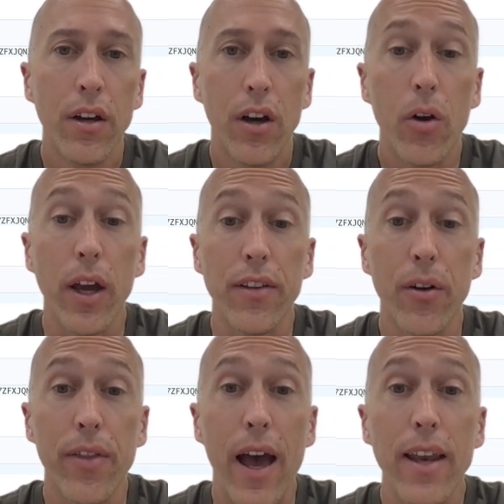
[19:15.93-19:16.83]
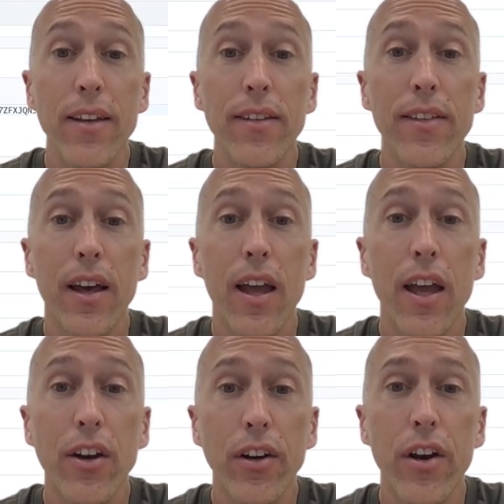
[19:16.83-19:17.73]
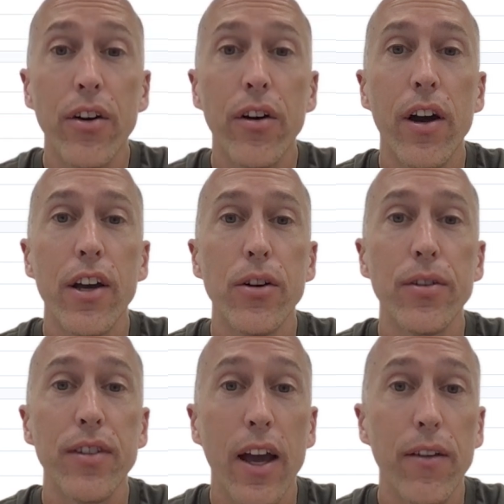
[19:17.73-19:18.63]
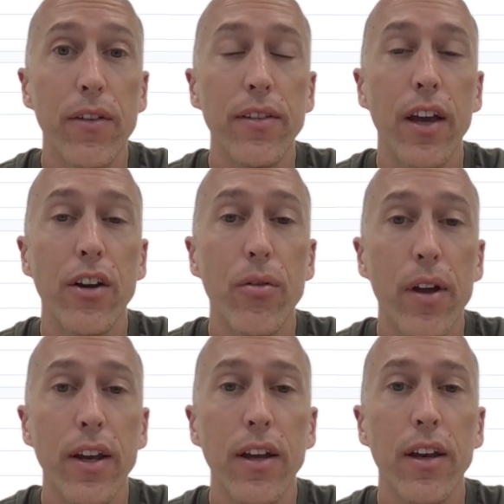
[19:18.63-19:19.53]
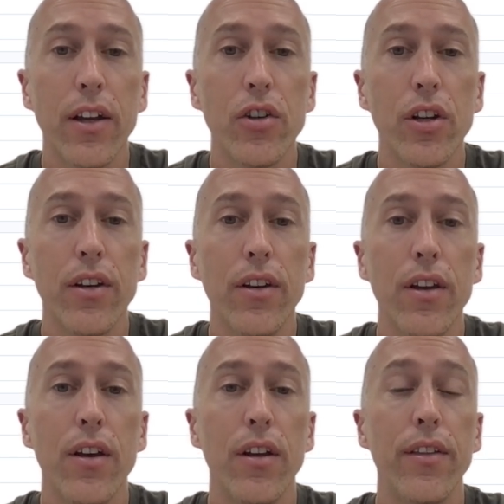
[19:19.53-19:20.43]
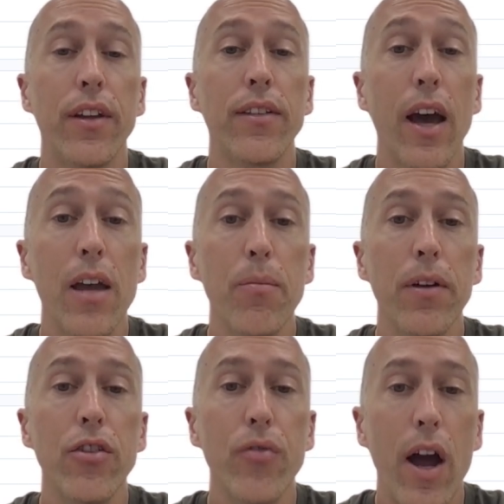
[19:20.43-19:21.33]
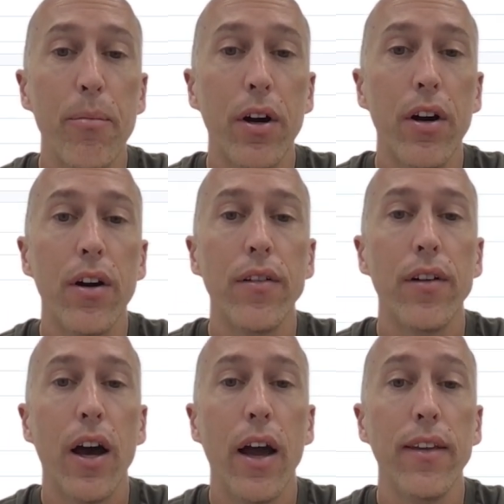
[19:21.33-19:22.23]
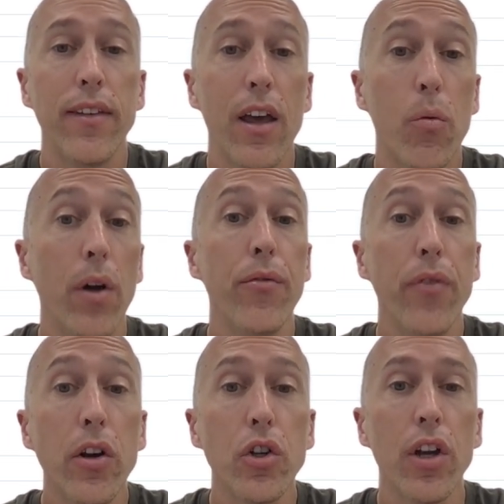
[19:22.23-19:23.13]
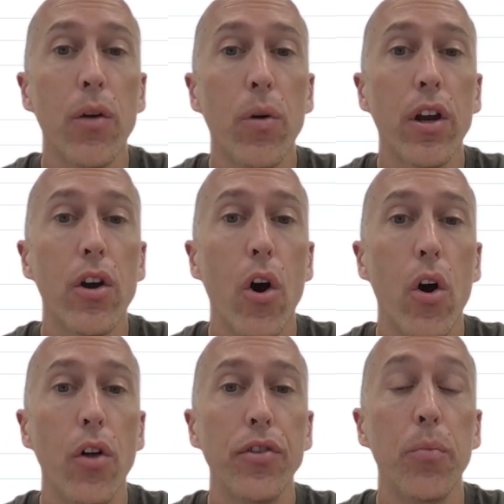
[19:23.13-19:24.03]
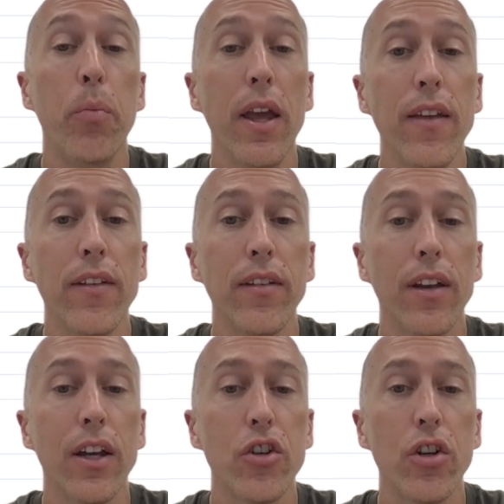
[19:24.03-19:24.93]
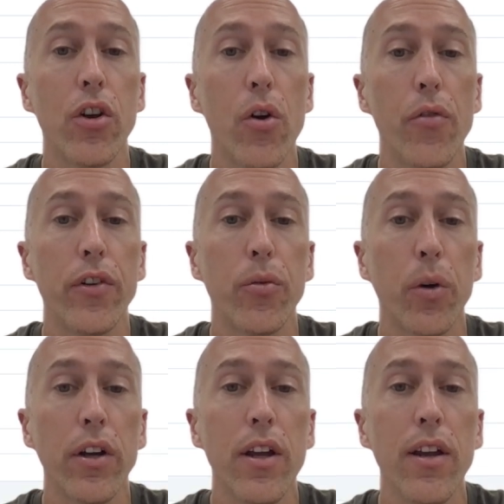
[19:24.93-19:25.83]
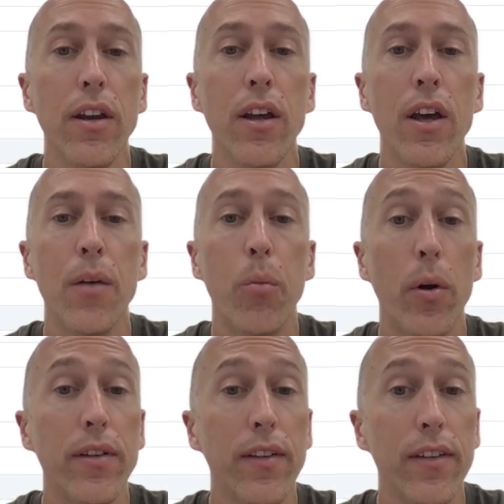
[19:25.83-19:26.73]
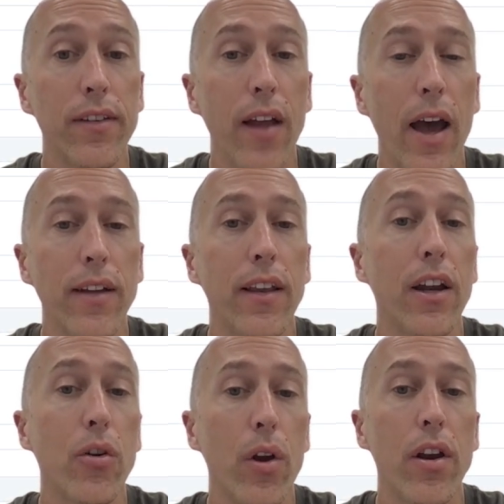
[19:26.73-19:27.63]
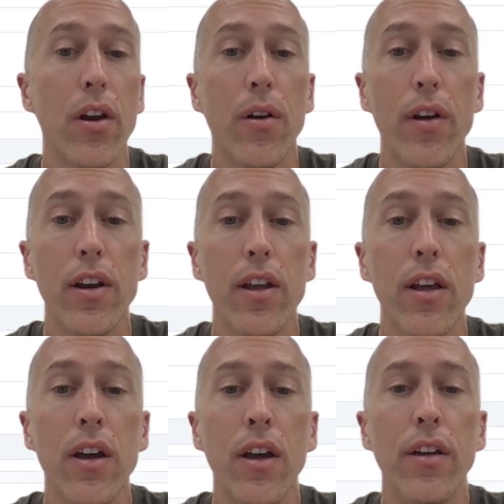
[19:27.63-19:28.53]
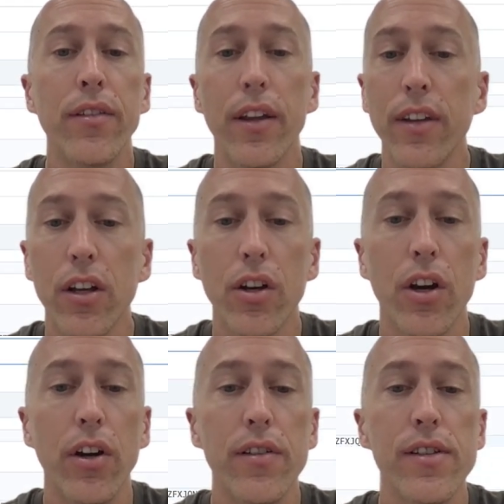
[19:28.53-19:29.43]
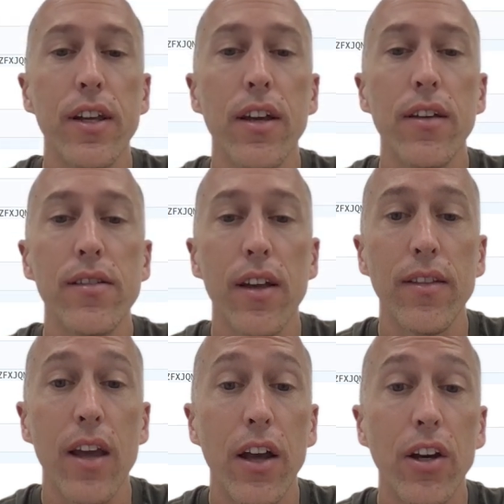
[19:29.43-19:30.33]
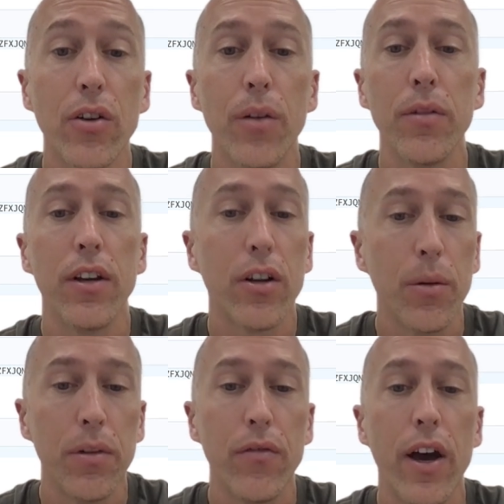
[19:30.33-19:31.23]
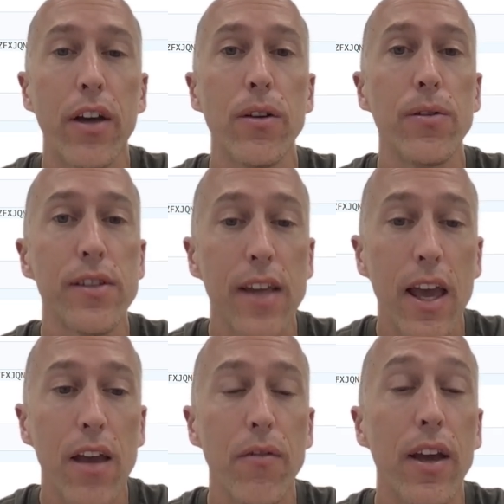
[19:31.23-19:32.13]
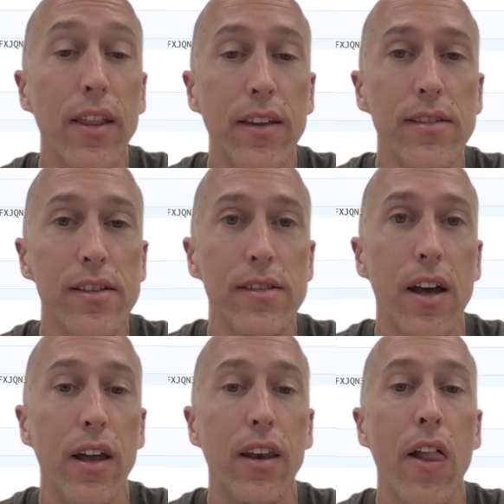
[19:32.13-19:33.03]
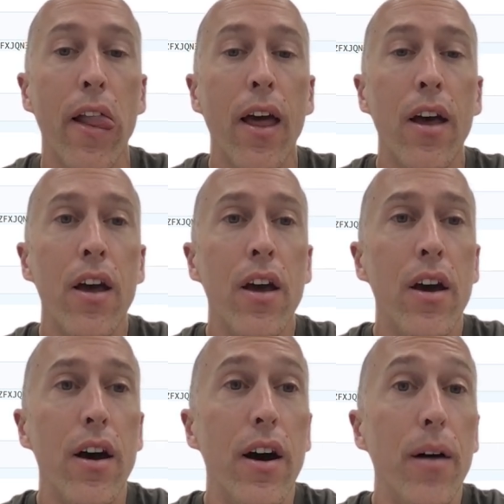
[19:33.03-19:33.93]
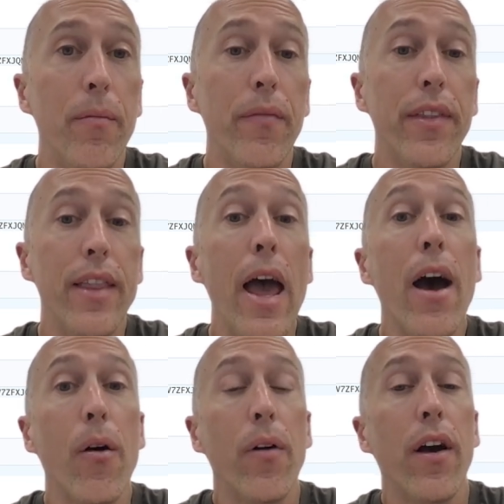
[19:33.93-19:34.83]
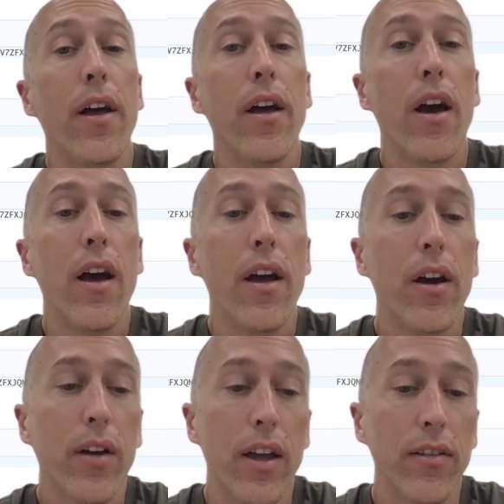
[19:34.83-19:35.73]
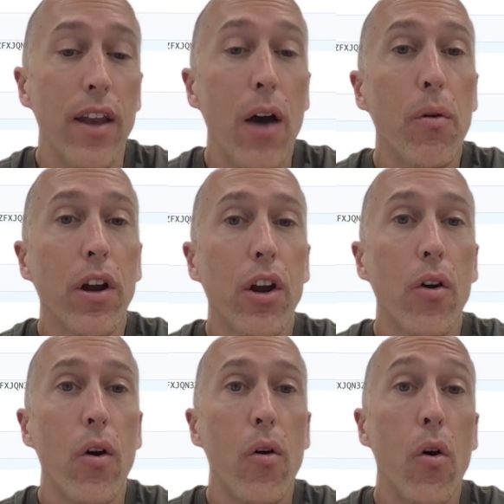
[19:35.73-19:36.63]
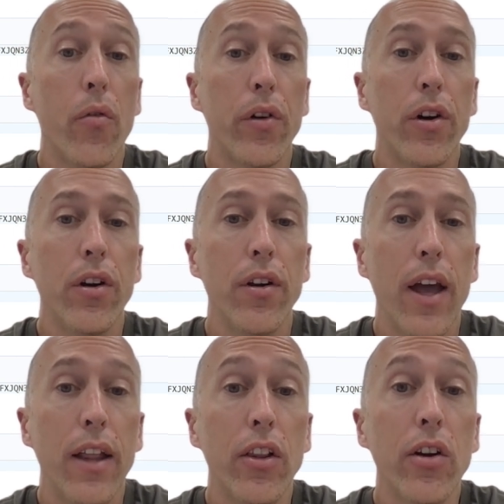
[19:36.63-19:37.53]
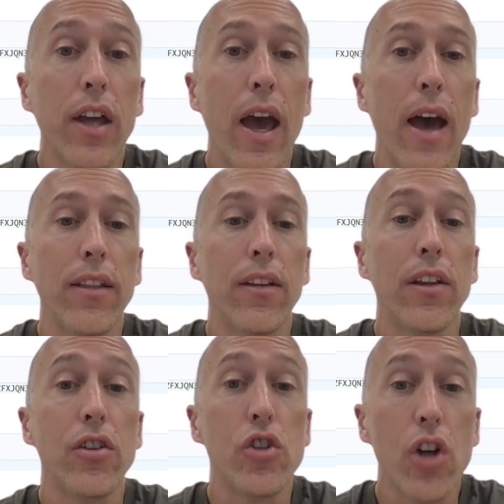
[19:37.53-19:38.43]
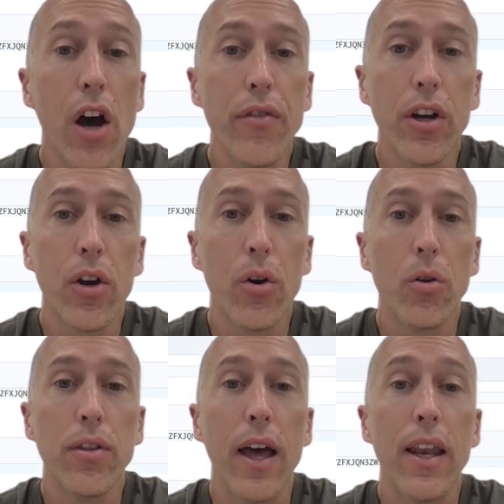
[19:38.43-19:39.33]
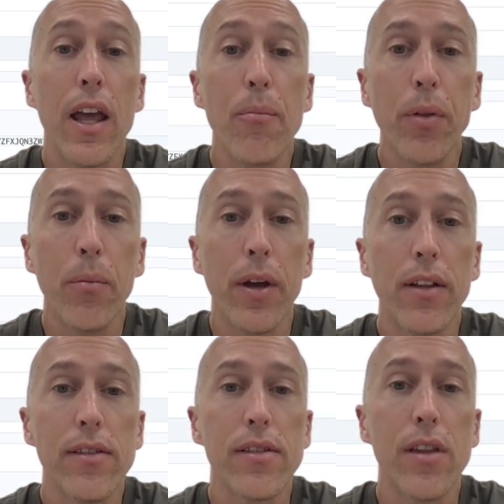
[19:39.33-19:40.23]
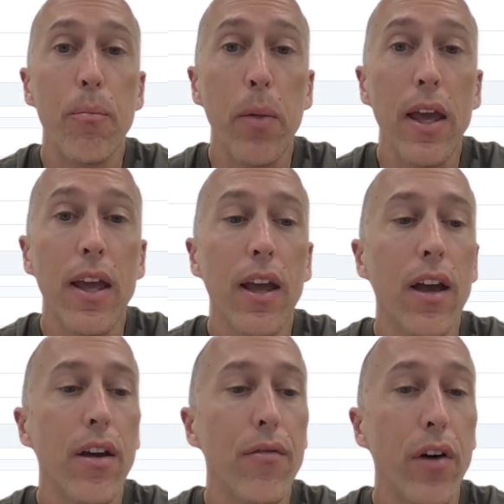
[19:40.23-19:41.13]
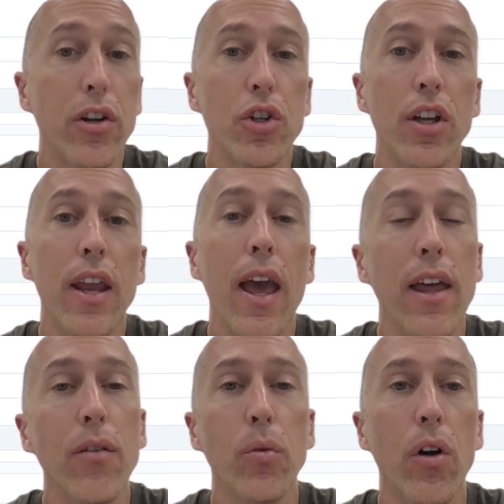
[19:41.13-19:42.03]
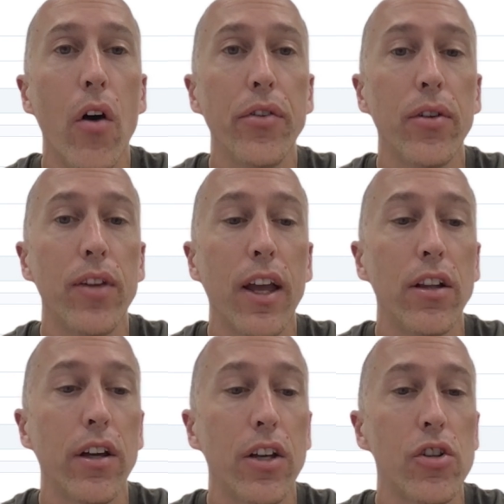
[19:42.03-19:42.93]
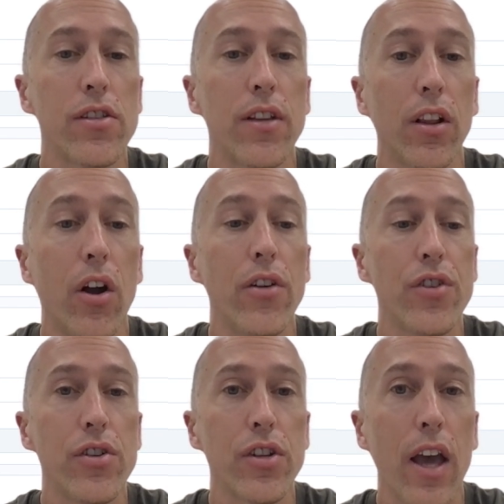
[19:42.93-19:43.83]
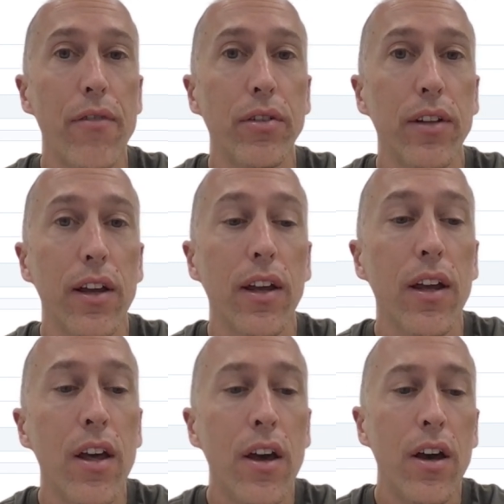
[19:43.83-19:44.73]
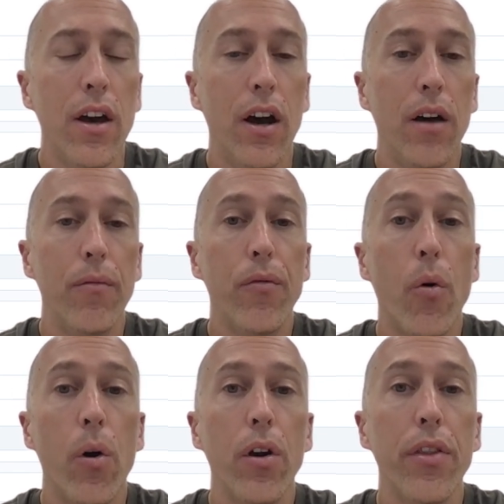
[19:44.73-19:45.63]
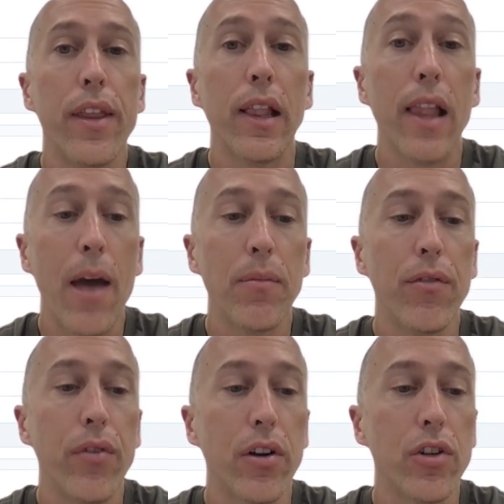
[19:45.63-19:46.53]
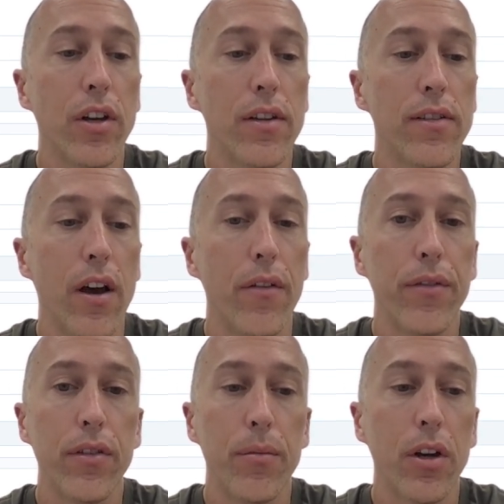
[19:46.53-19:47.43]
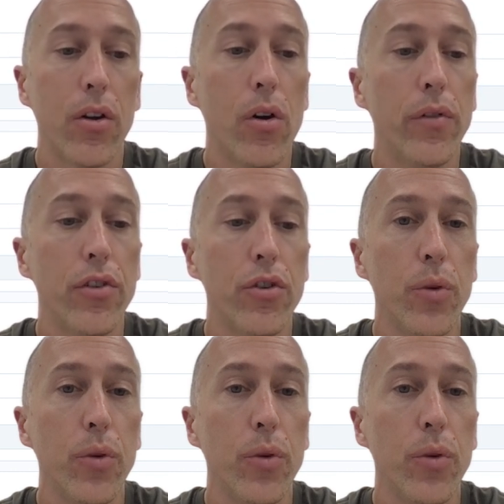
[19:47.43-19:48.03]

Okay, so that is the Integrator IO side of this. I create a connection. The type is wrapper. I say what function I want to call to ping this connection to know if it's working, point to the stack that I created already, set the concurrency, set the unencrypted, encrypted values, save. This is done. Now, Okay, so now we're going to go over and look at the Java code that implements the ping function, and we'll also take a look at just the larger scaffolding for the Lambda function itself. So I'm going to go over to